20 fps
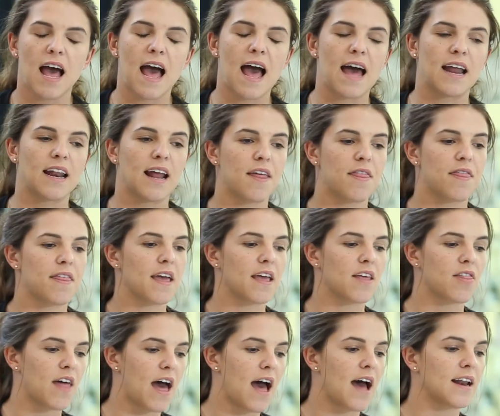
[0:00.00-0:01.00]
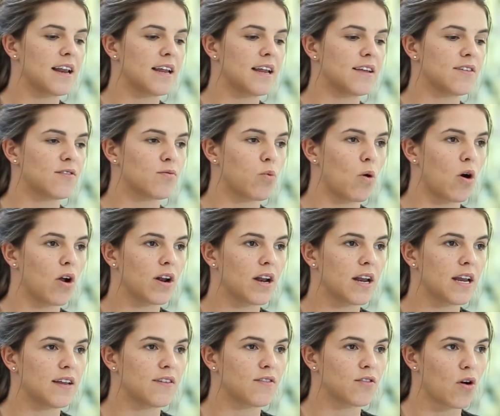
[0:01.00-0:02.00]
And I think that is what
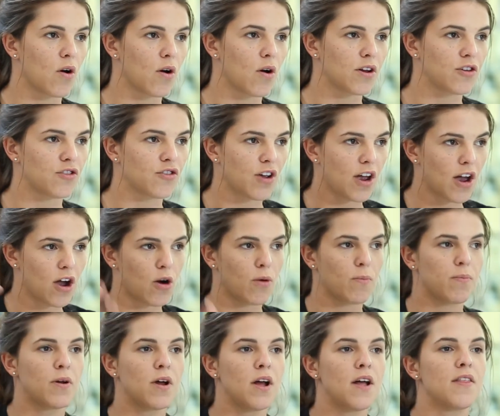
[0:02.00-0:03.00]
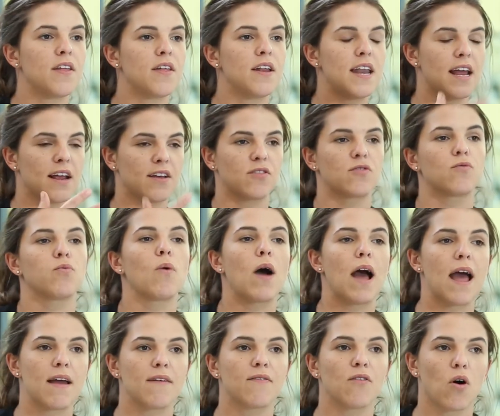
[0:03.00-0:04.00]
is going to help the next
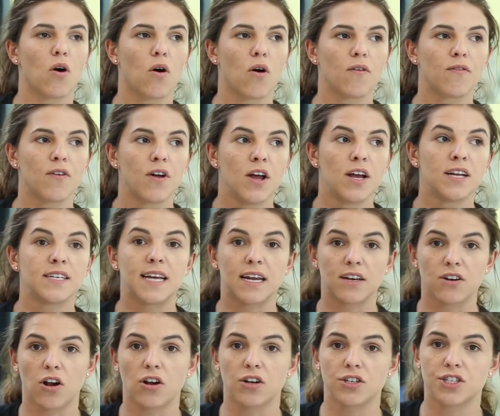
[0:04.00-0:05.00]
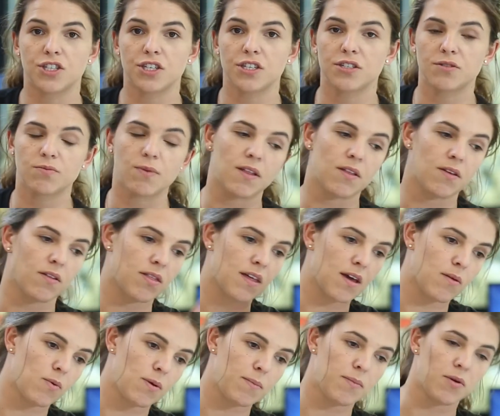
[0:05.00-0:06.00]
wave of technologists, whether
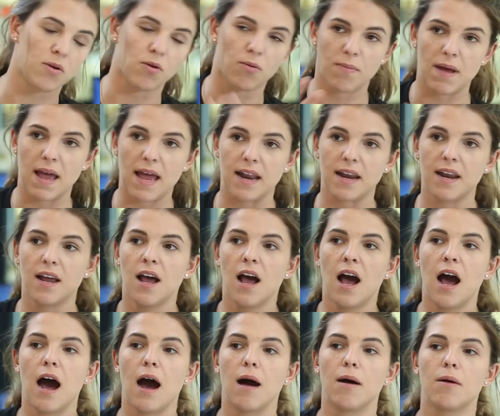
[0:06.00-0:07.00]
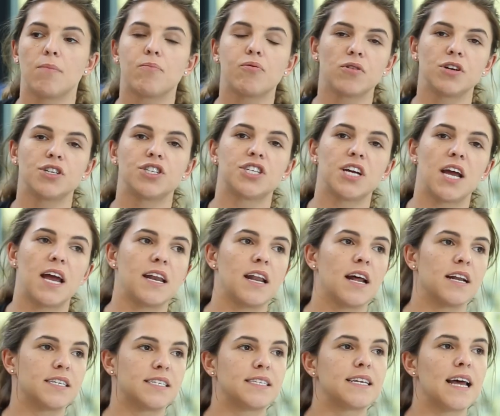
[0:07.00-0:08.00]
they're women or men, appreciate and
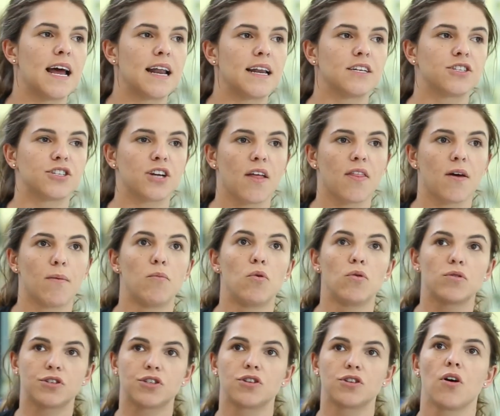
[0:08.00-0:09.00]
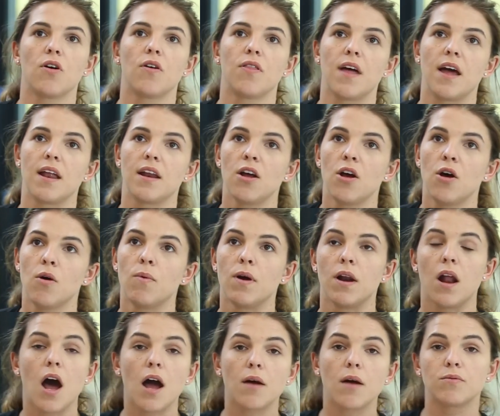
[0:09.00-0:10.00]
understand each other more so than
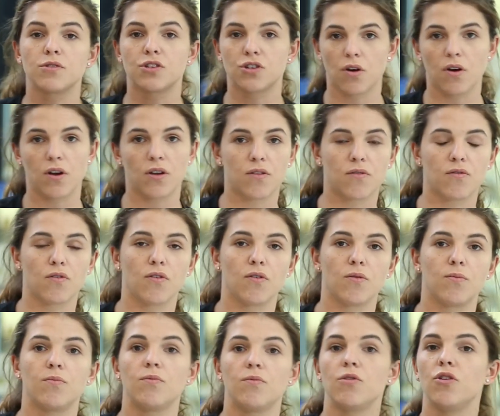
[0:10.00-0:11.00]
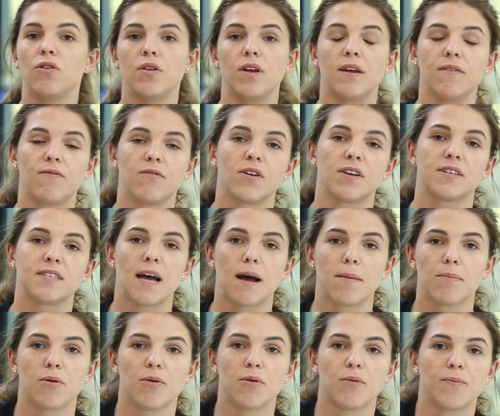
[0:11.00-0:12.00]
when I was going through uni, for
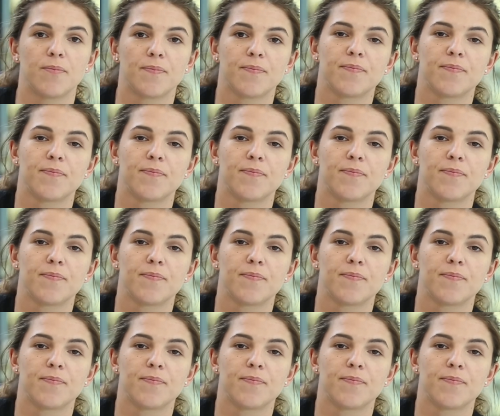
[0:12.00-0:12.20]
example.